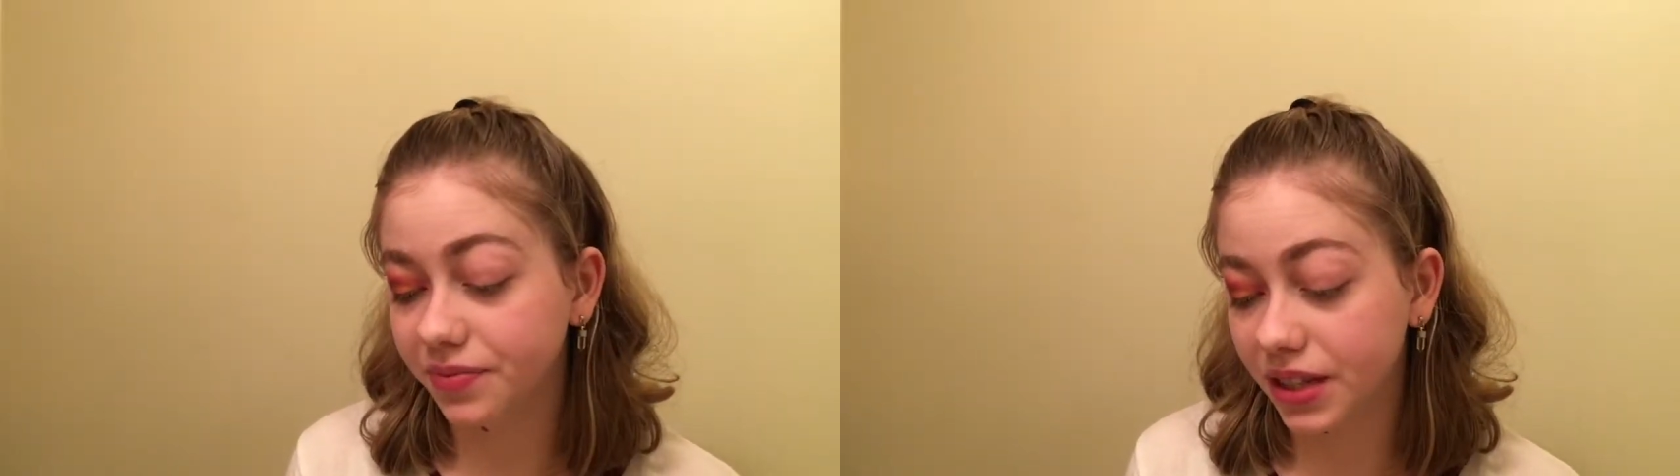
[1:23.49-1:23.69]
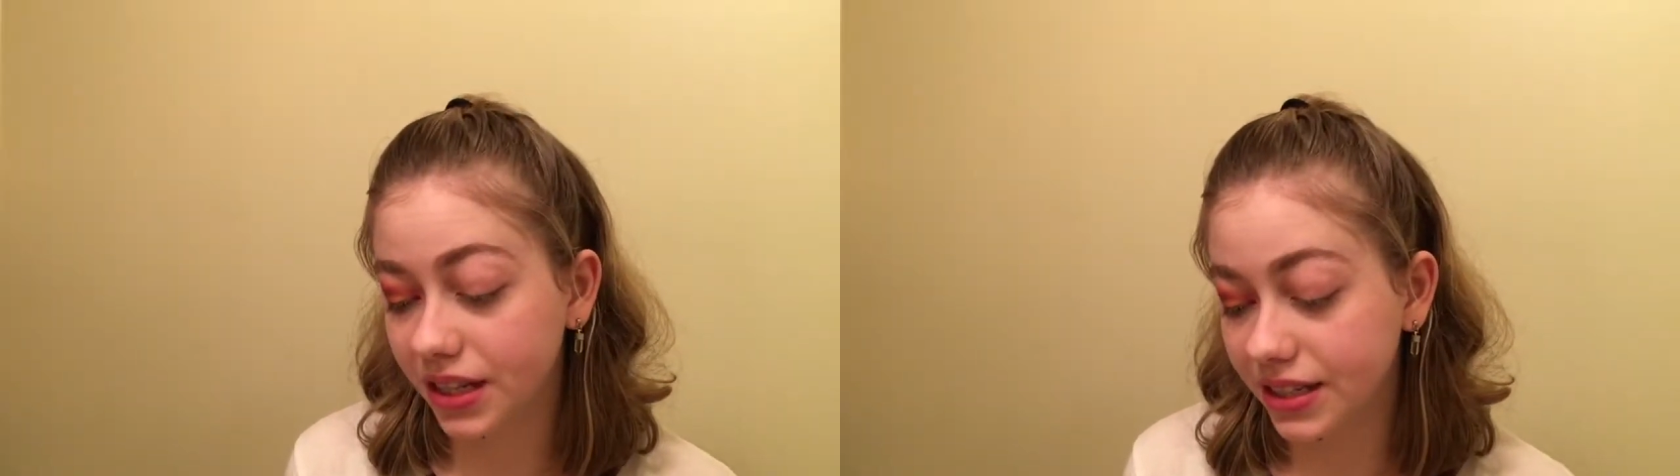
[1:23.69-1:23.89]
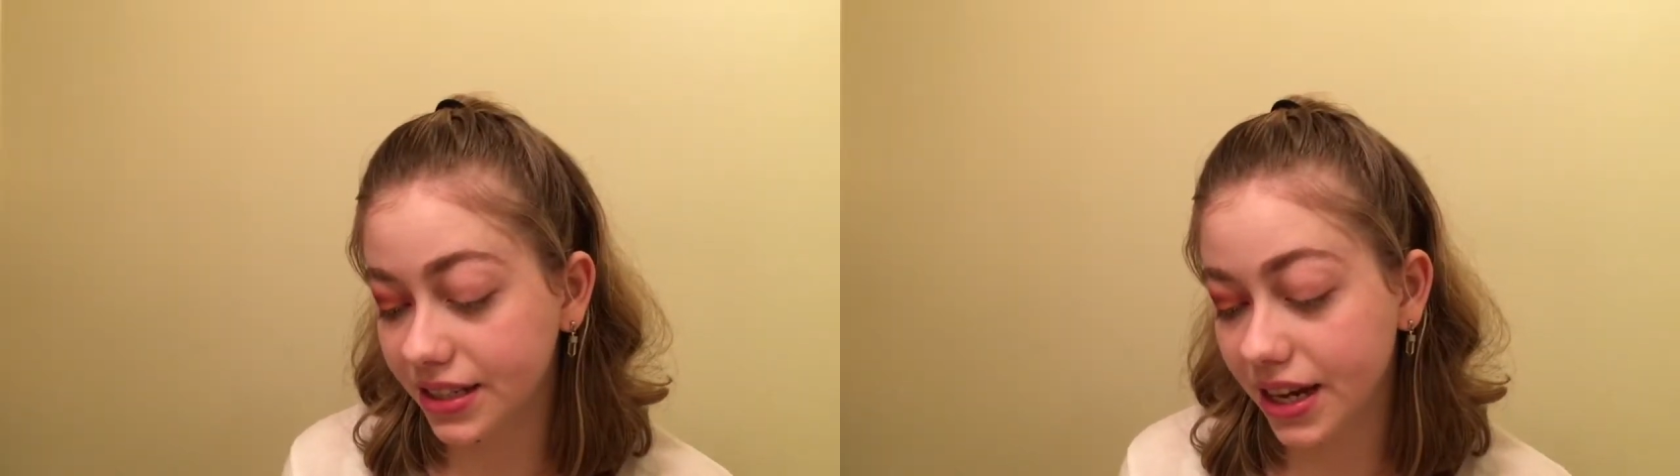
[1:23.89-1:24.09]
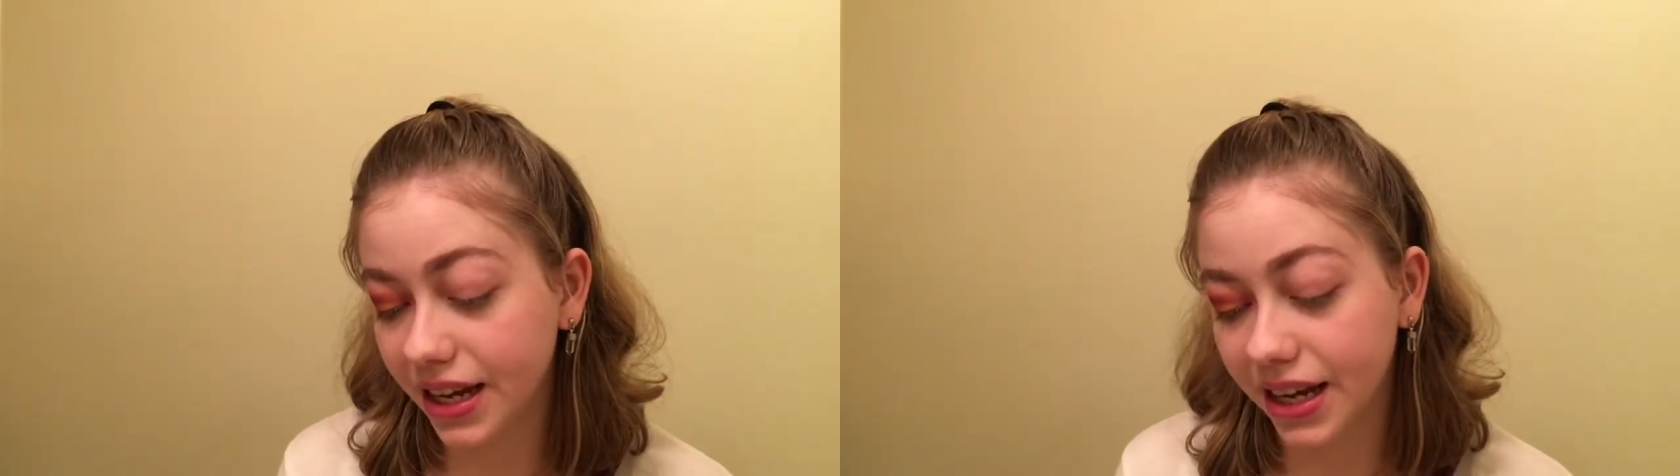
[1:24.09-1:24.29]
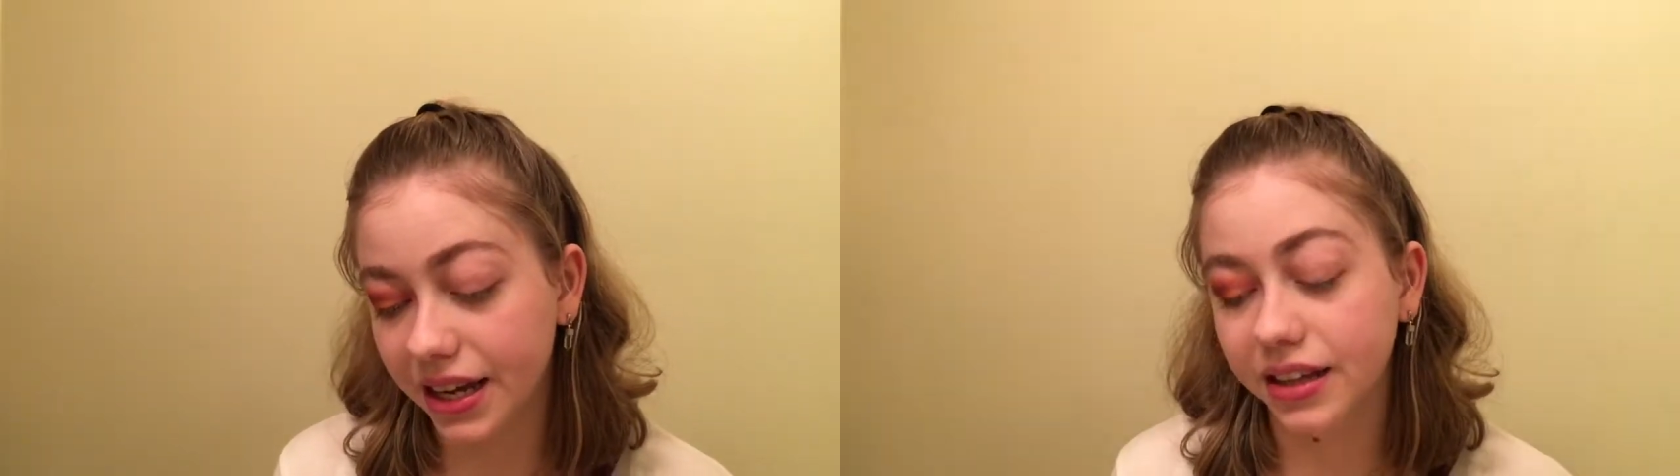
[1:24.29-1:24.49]
is
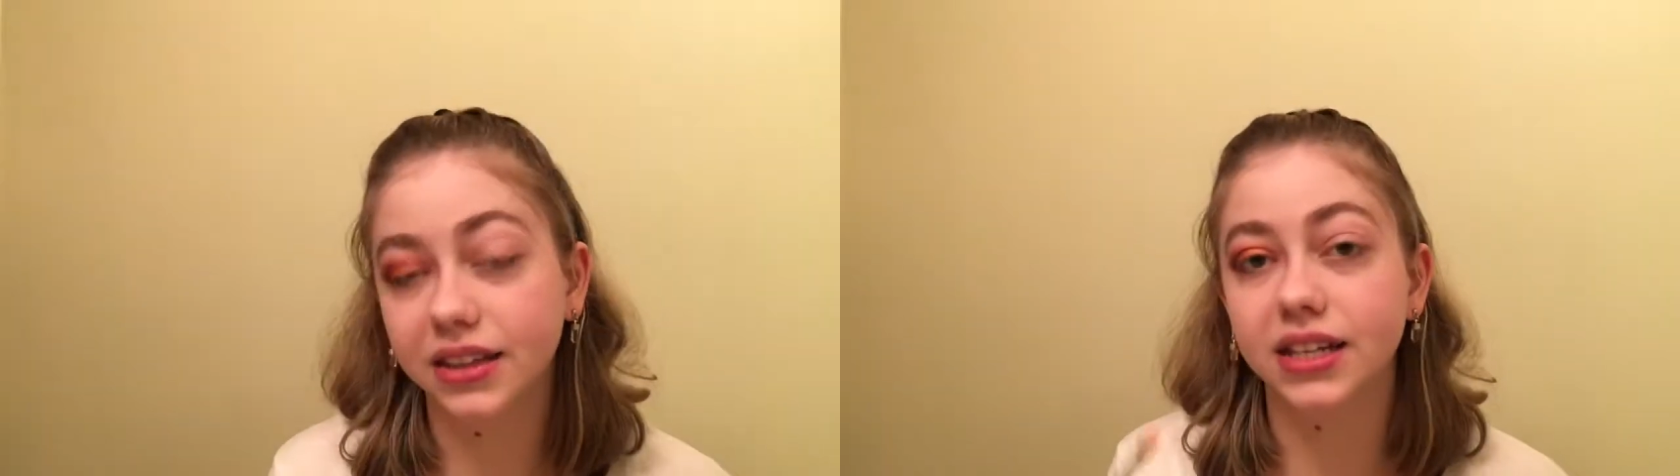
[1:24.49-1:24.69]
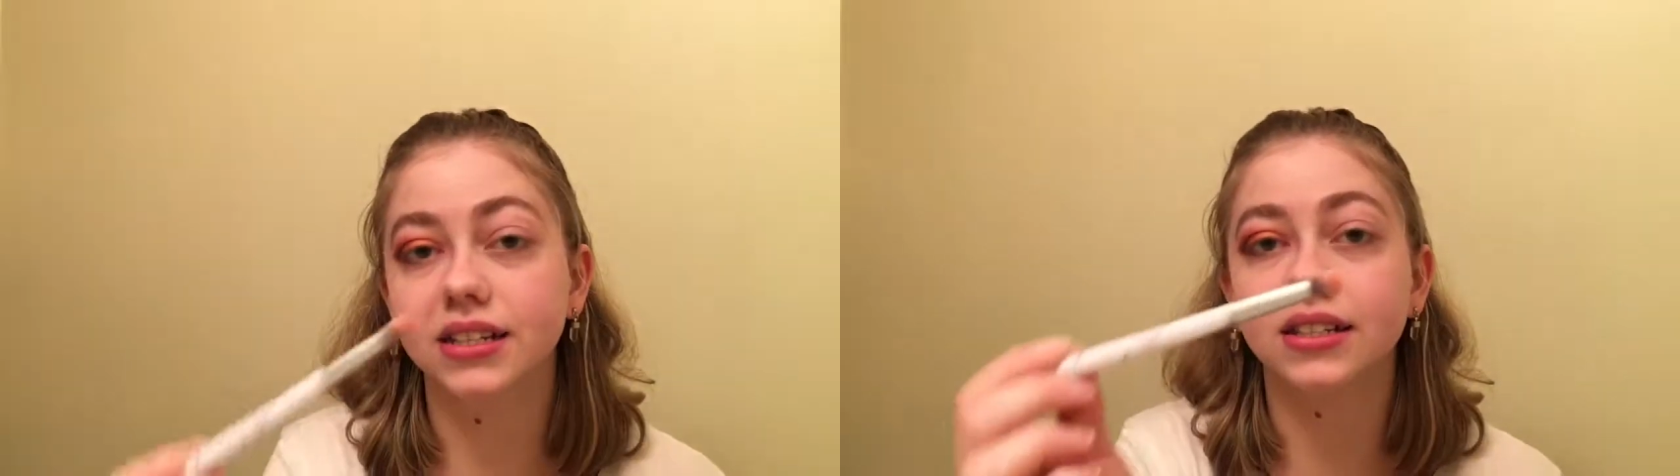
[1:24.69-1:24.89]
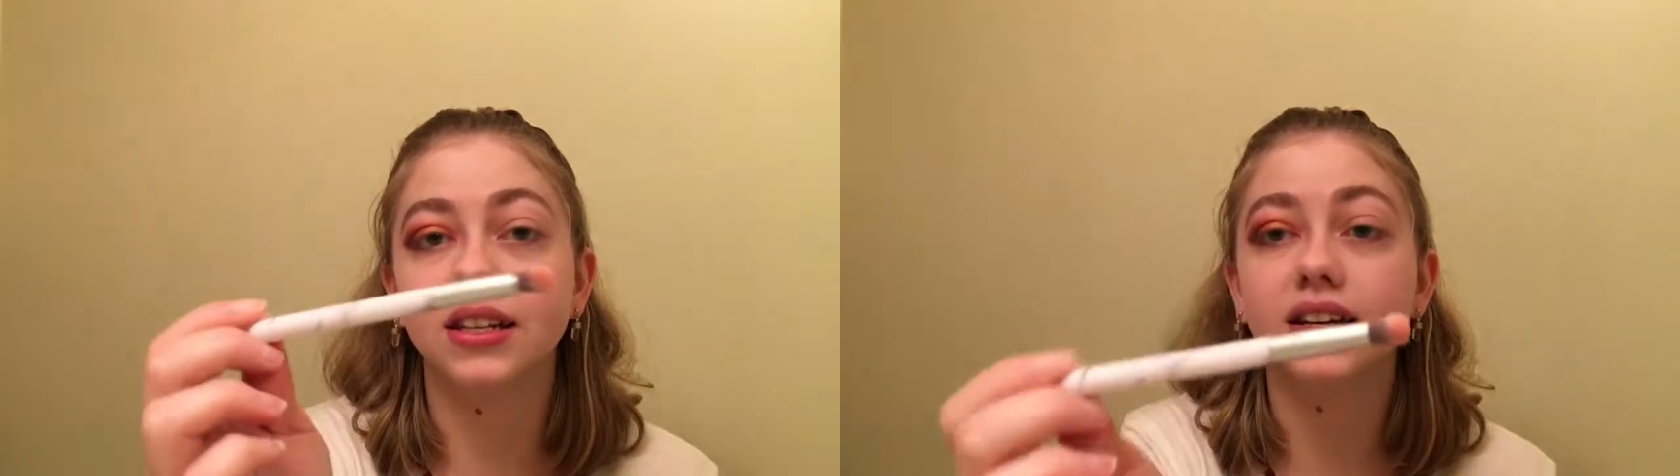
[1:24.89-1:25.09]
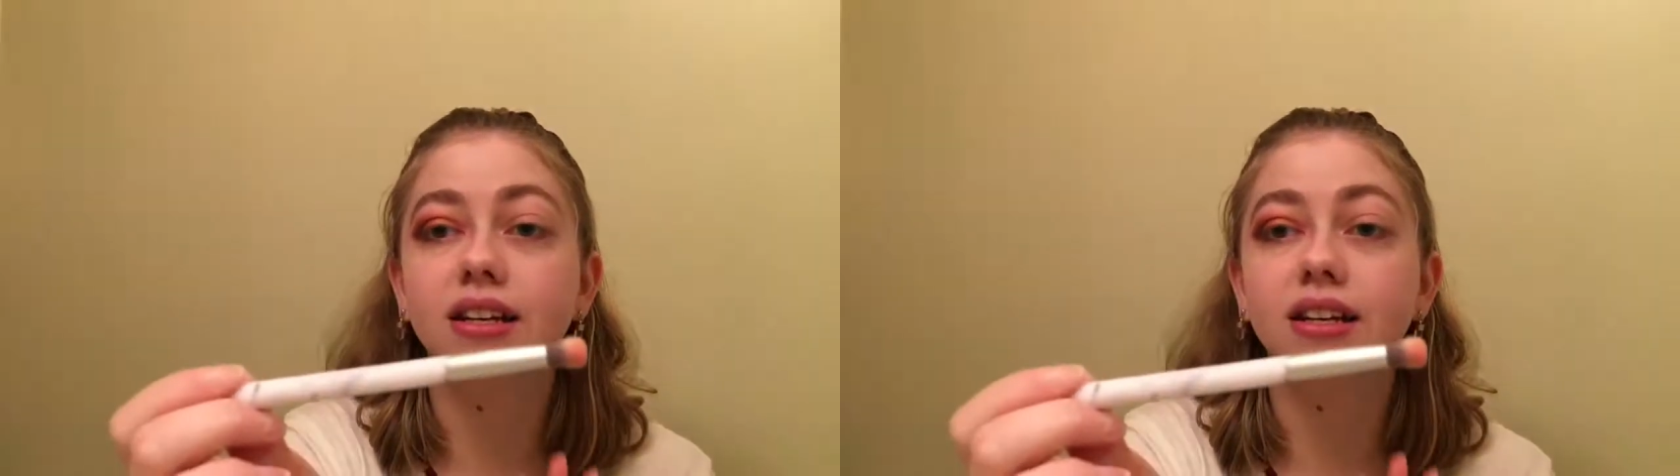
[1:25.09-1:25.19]
taking this